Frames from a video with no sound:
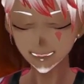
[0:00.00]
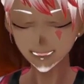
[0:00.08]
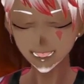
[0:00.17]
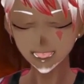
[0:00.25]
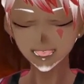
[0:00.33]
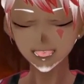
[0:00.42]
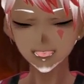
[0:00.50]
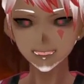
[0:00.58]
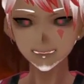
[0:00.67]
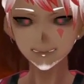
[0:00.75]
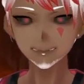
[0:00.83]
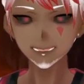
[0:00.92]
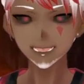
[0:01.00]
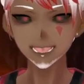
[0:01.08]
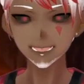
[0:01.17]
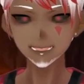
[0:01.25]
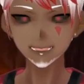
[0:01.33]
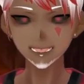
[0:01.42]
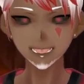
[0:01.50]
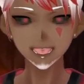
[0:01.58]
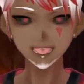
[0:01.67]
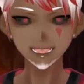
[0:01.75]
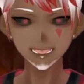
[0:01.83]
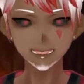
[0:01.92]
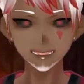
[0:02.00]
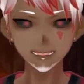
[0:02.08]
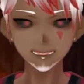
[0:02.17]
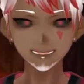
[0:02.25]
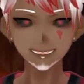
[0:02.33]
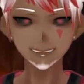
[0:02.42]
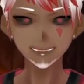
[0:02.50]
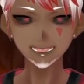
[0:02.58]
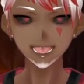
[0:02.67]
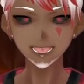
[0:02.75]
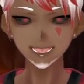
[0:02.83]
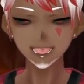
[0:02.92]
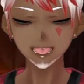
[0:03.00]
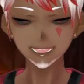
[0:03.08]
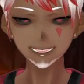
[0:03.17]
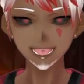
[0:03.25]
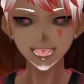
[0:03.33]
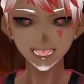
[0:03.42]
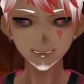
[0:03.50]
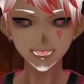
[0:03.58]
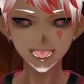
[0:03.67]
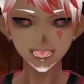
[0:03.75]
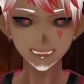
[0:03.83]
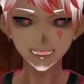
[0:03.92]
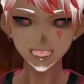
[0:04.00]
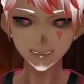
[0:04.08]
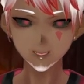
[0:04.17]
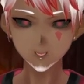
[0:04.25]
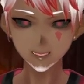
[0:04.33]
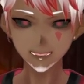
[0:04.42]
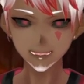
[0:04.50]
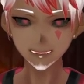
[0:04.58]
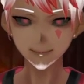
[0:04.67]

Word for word: I remember seeing it reappear facing through the uh, the basement door.